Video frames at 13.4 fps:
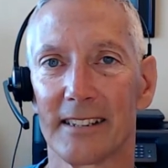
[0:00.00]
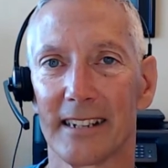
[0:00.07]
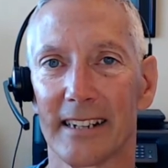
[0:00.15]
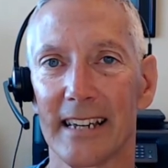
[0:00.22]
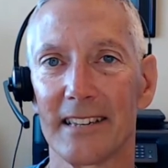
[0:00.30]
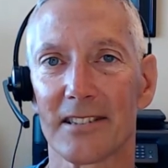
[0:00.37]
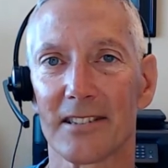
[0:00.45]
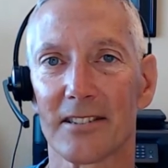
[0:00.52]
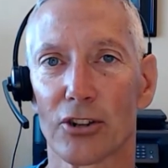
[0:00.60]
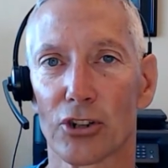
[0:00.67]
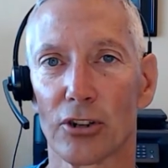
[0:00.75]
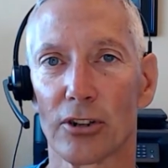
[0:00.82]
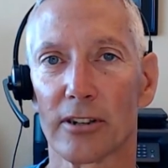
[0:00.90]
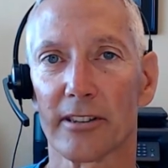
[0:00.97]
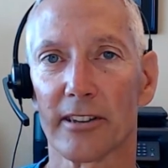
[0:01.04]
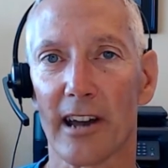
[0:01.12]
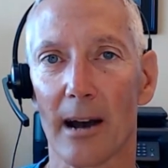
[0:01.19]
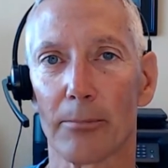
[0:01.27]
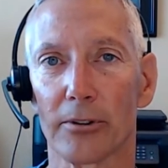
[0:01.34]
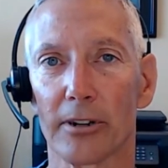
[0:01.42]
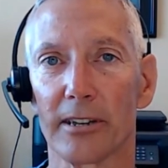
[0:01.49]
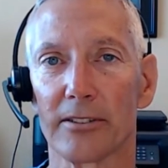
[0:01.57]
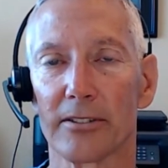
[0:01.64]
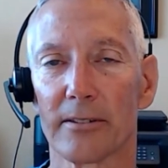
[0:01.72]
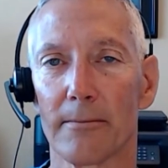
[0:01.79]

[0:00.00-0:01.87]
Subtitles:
today's current cap rate